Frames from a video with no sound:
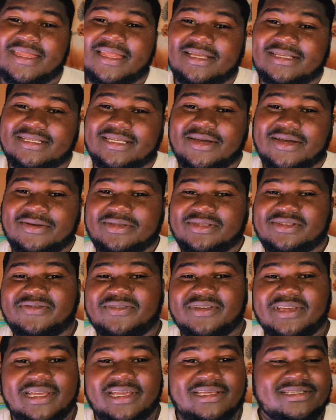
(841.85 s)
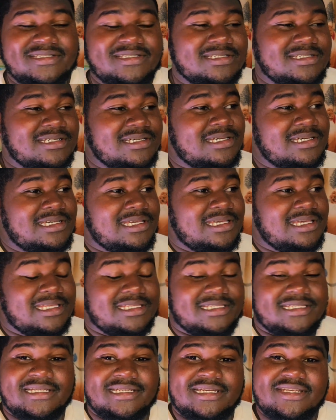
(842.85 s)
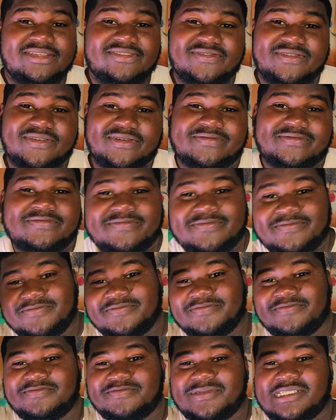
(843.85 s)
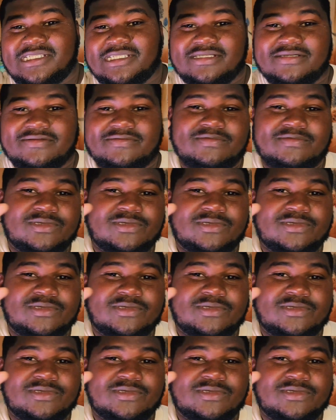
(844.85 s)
As always, love you guys. Catch you in the next video. Peace.